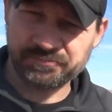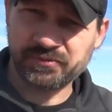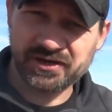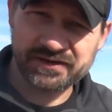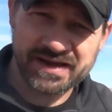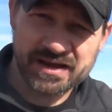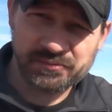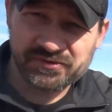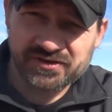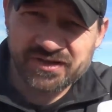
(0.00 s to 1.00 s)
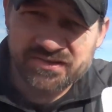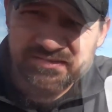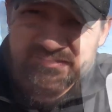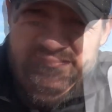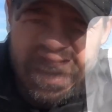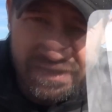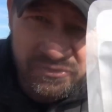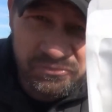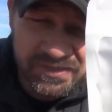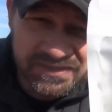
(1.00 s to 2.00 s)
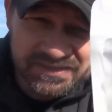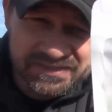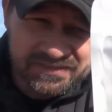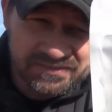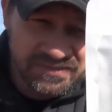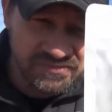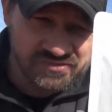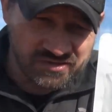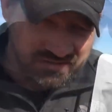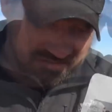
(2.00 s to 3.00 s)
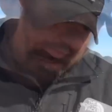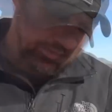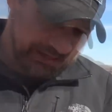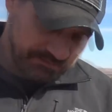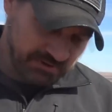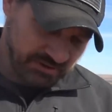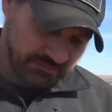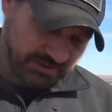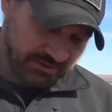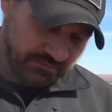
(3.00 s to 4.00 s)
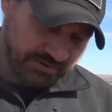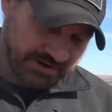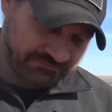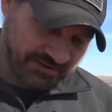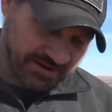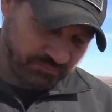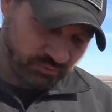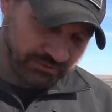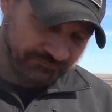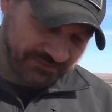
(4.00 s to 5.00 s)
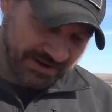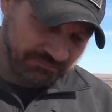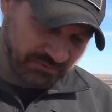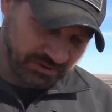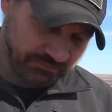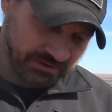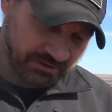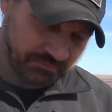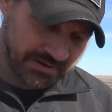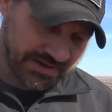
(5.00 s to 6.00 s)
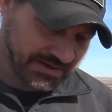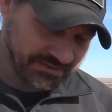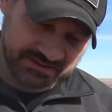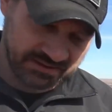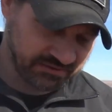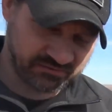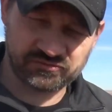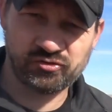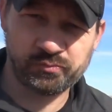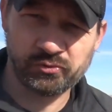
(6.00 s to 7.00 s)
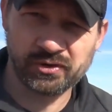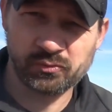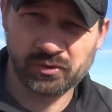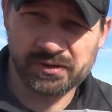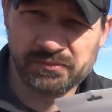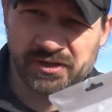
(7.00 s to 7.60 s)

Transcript: up on Amazon, iGreenly. These are 8 millimeter by 5.5 millimeter by, I think it's 2.1